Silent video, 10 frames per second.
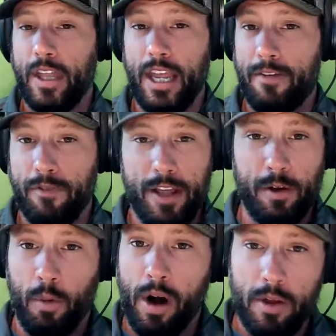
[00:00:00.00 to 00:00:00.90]
neither
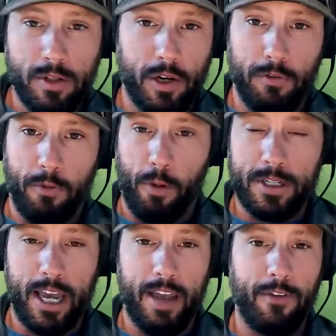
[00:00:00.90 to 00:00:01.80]
one of those are your
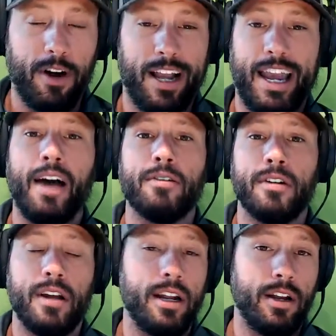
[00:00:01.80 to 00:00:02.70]
forte, if you're an accountant
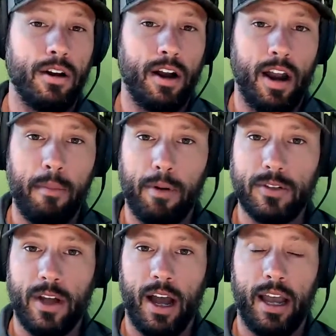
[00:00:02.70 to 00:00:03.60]
and you're a numbers
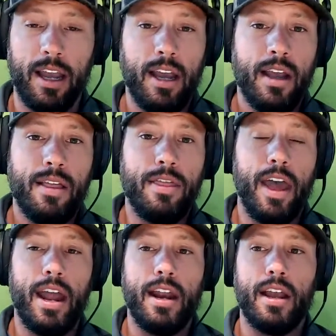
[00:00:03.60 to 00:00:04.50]
guy,
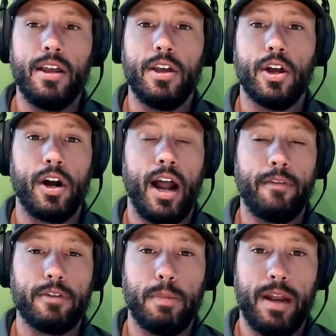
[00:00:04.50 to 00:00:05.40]
then you're going to have
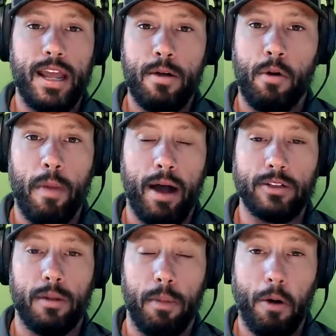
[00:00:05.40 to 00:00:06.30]
to spend equal amounts
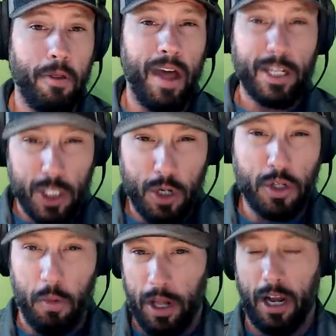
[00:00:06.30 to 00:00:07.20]
on both. And that's usually
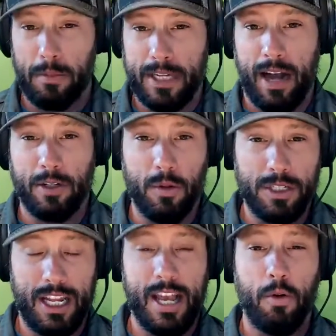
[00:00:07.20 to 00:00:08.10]
what it comes down to, is
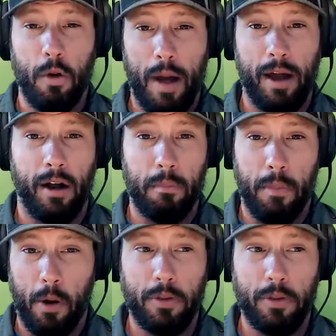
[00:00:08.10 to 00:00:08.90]
an equal amount on both.